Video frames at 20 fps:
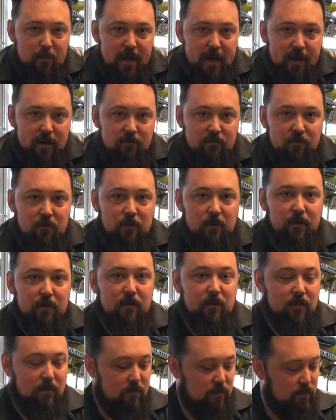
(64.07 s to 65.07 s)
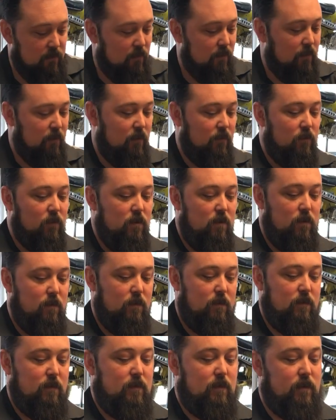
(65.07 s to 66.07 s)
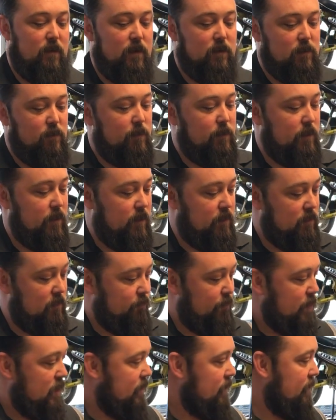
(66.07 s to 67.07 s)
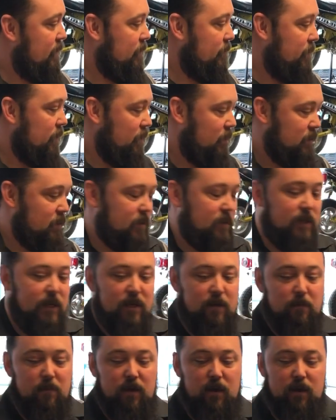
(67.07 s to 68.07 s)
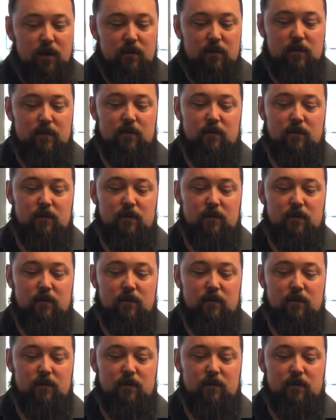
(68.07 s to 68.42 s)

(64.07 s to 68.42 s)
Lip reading: back and forth. So this is part number TB117.